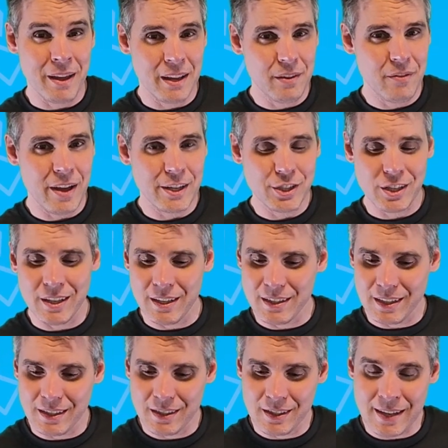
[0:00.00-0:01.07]
but
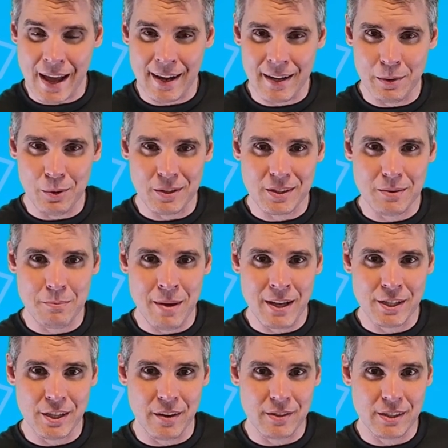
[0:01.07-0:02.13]
innovation is exactly what
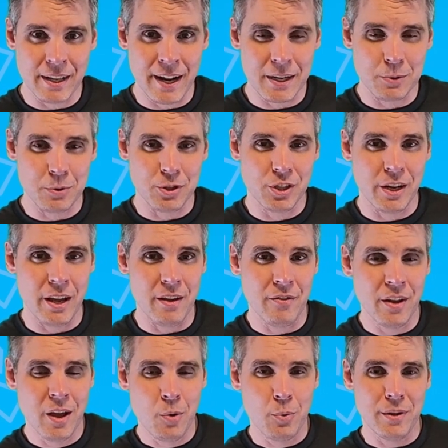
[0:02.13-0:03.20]
Simagic have set out to
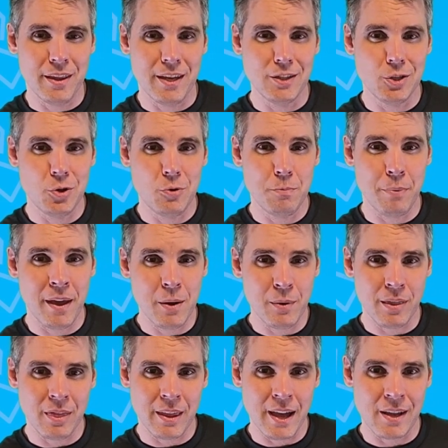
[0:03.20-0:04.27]
achieve with their new
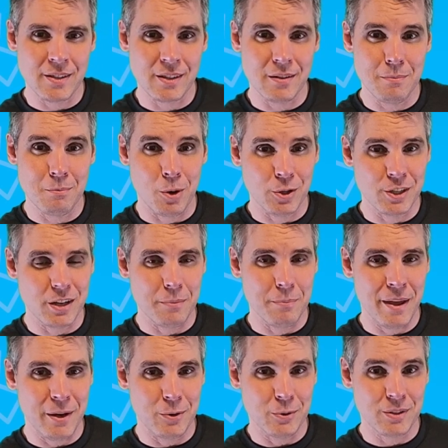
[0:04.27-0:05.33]
P1000
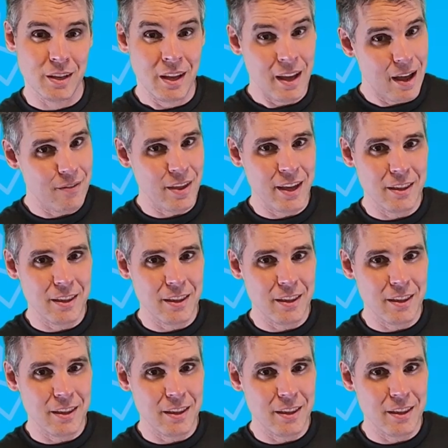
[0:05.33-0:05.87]
modular pedals.